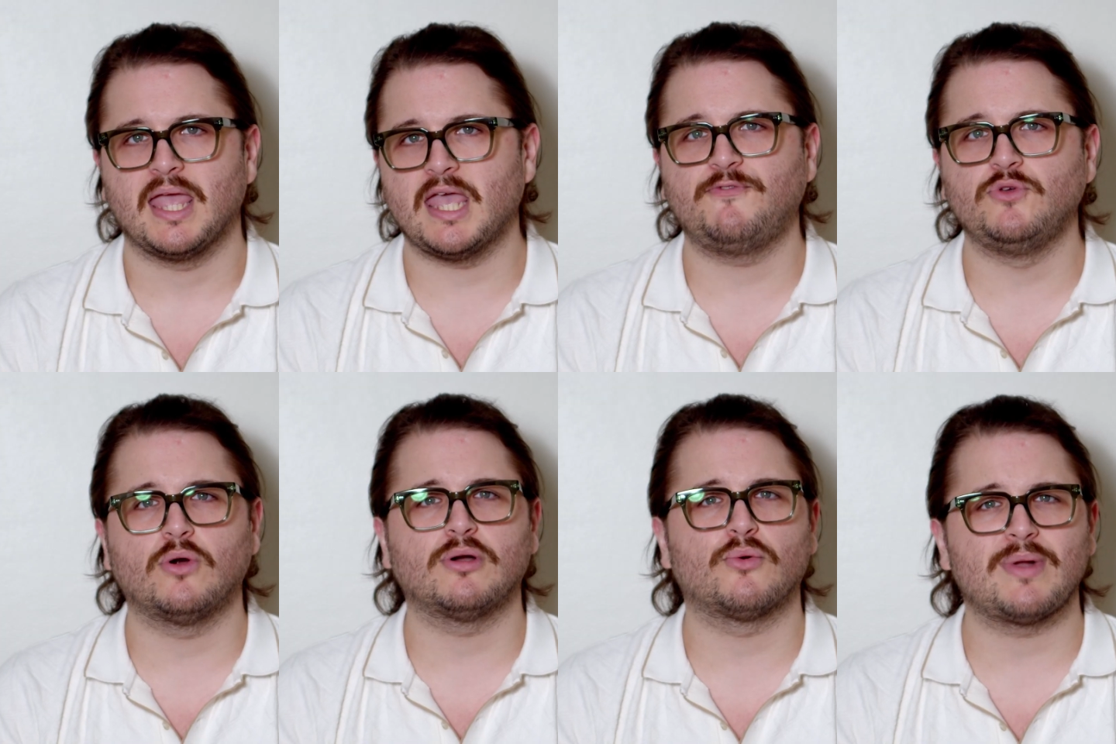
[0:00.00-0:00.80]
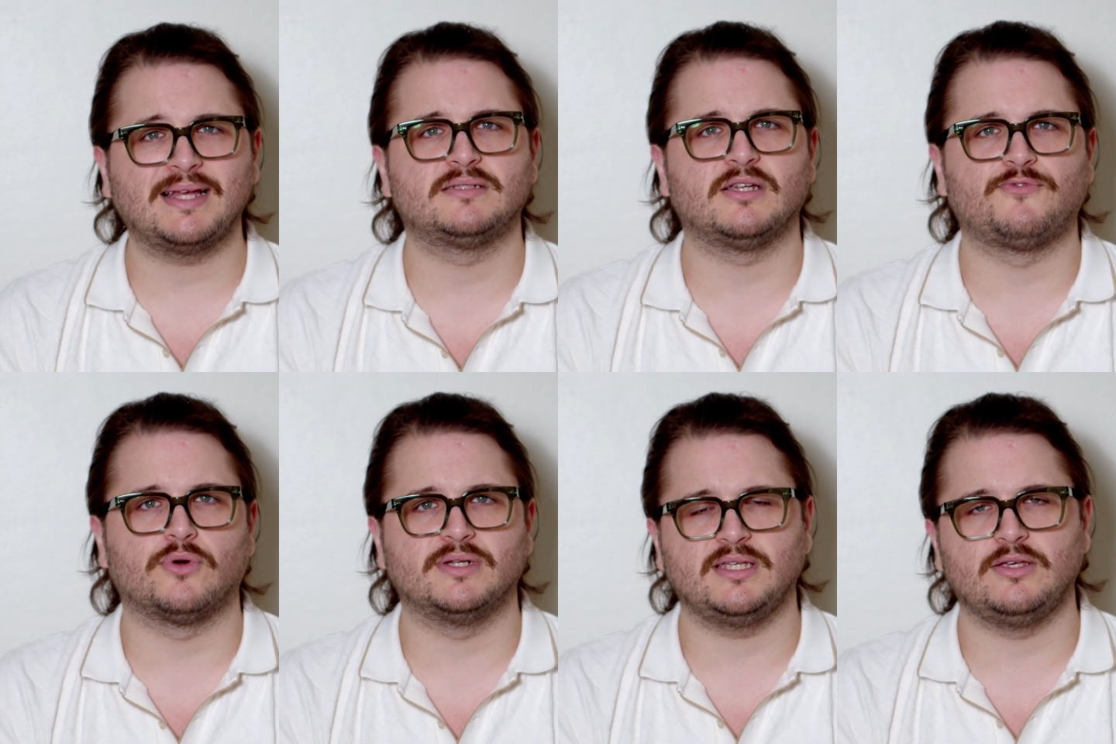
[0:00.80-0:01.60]
If you're arrested for
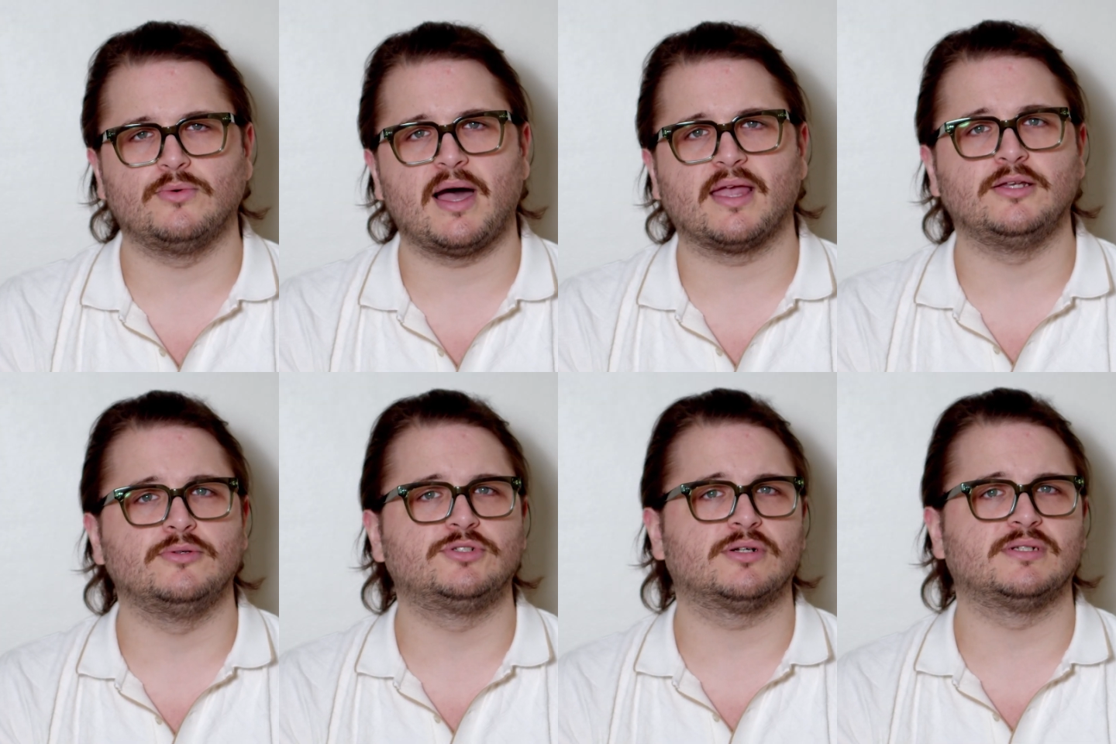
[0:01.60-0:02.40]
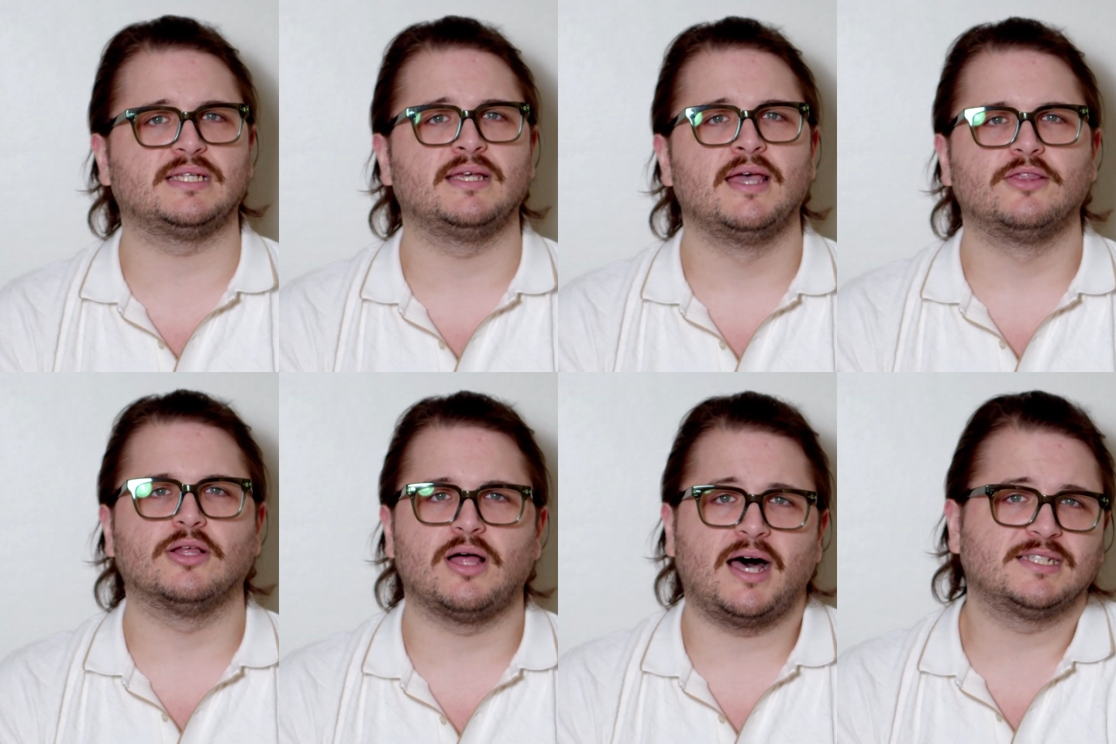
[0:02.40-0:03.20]
a DUI in New Jersey, the
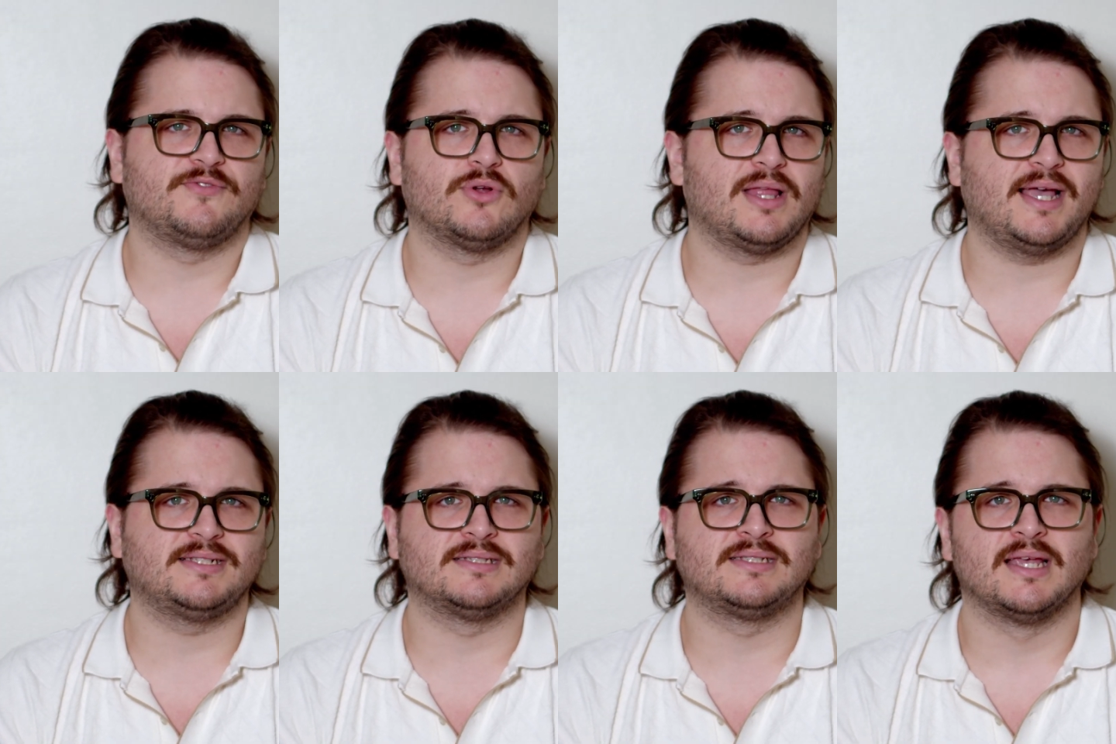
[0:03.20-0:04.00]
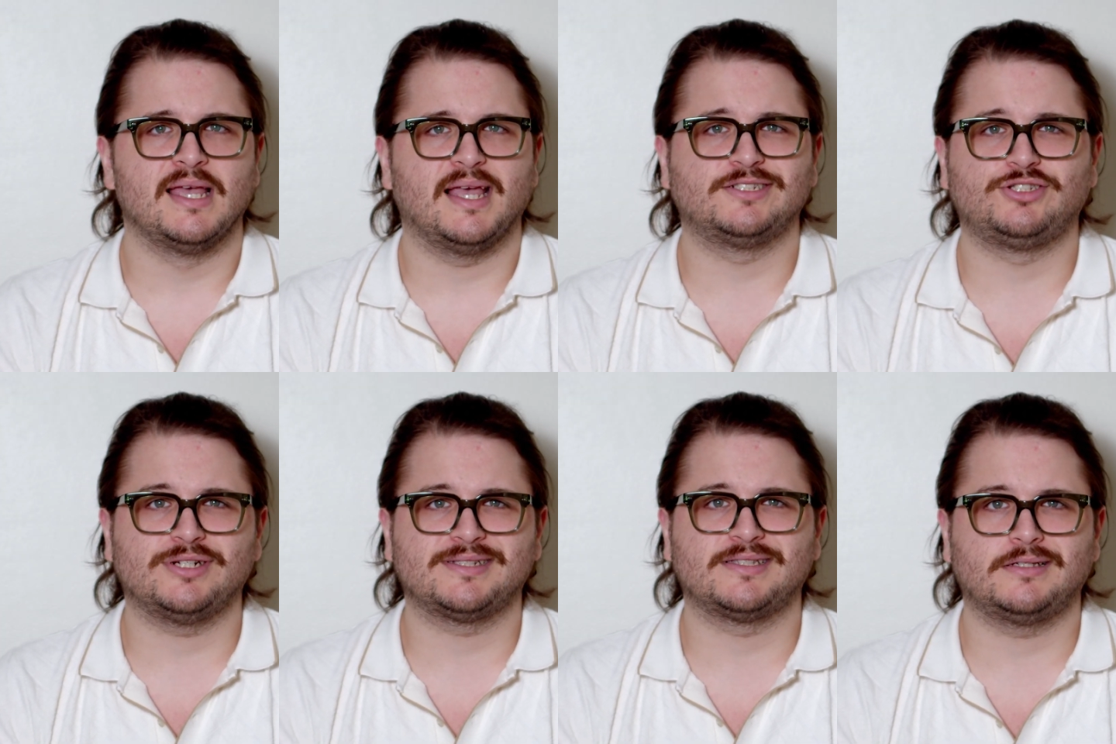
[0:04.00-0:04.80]
loss of your license is
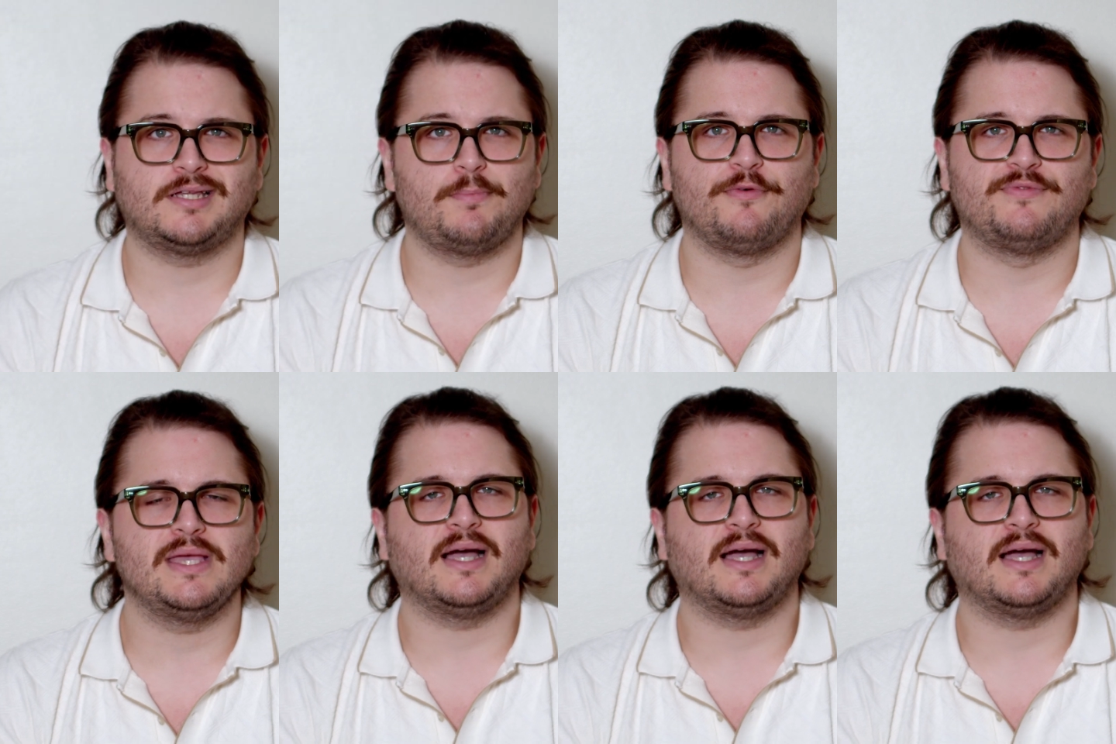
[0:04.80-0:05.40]
just the tip of the